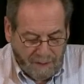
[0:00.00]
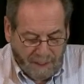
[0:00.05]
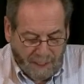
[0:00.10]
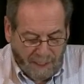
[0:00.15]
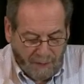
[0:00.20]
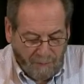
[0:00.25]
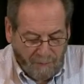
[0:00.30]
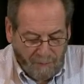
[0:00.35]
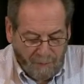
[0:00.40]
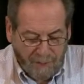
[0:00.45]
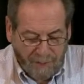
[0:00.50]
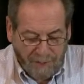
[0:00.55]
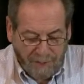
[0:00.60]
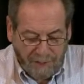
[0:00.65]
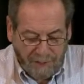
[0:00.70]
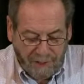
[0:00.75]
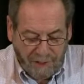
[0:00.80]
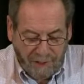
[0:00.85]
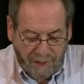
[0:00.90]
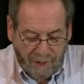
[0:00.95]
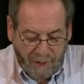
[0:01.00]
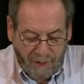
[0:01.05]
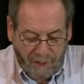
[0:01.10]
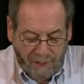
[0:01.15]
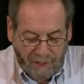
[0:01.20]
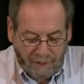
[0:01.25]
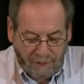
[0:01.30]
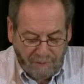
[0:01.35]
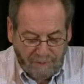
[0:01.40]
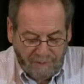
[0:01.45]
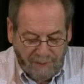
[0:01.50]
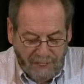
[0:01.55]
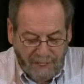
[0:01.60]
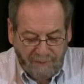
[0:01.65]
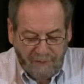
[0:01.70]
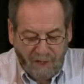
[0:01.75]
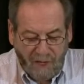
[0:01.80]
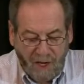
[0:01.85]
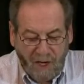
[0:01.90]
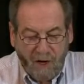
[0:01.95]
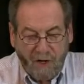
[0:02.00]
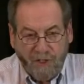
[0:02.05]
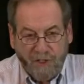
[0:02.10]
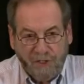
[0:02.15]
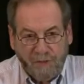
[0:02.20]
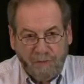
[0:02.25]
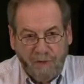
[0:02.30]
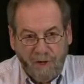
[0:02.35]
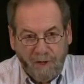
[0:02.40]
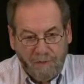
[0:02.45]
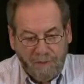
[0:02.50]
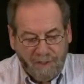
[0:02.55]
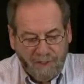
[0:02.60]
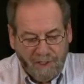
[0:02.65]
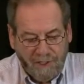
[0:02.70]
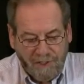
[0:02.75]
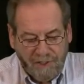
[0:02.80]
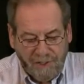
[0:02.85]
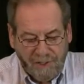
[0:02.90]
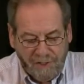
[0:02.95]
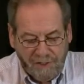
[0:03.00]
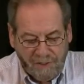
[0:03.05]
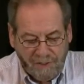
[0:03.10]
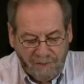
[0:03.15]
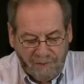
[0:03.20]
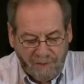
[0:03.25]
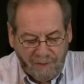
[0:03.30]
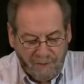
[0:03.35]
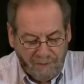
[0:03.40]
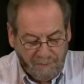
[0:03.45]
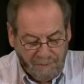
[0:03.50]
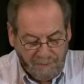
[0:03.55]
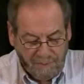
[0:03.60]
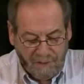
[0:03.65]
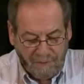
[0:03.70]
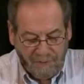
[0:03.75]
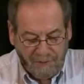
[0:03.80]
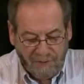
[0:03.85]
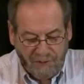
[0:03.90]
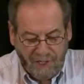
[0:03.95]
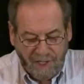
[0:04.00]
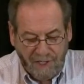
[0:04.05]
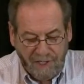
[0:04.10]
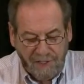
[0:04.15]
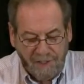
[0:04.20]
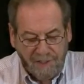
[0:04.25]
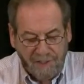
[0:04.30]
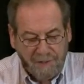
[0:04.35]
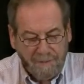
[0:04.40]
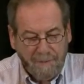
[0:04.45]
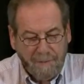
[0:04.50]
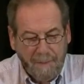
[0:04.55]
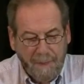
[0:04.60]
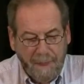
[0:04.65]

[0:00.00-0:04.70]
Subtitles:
California and New York, they have the largest populations of the Chinese.